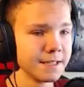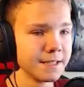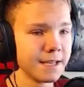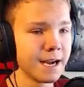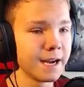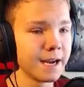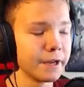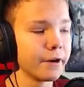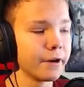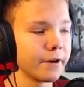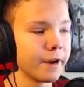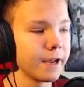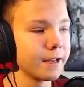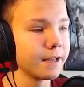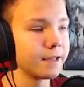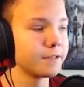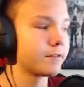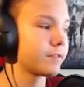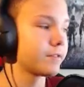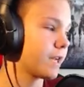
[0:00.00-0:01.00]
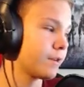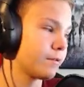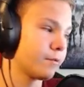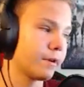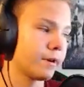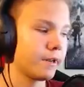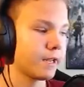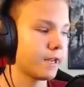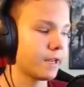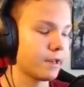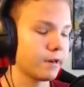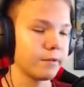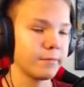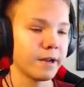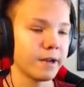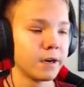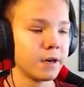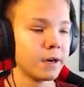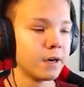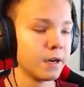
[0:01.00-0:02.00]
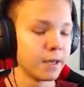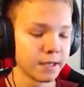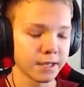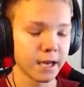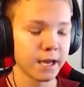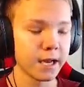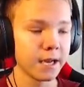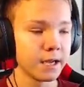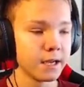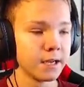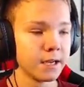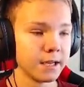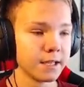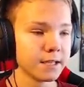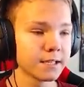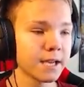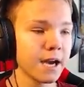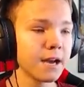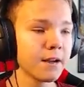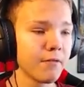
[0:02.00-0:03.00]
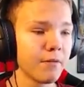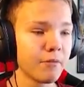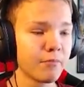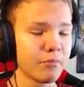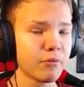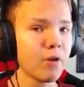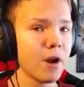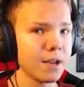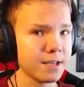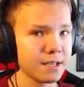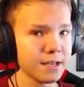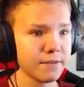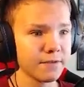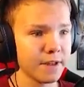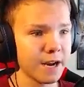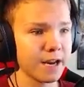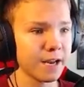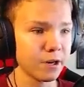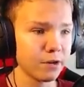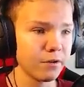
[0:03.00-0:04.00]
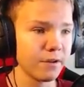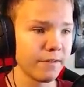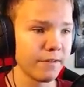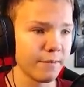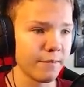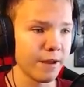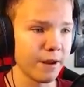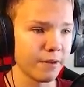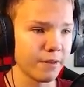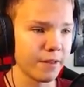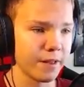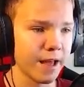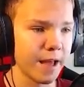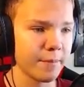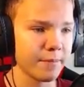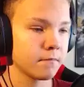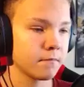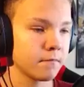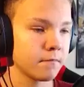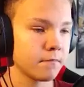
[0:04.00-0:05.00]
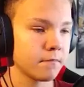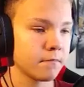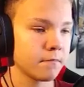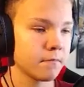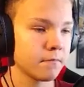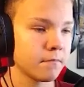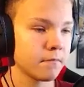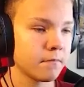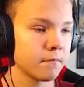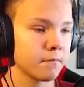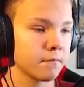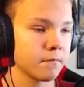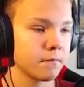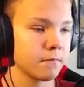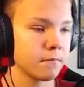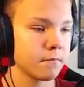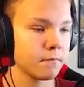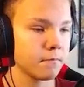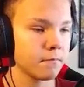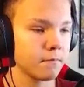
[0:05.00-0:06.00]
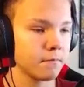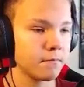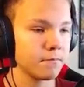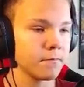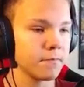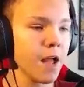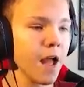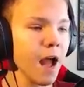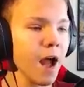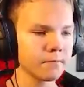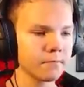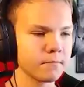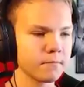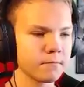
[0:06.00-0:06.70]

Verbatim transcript: I know, right? It's kind of weird that I can do better. It's kind of it's impressive that I can do even better than that, but. No!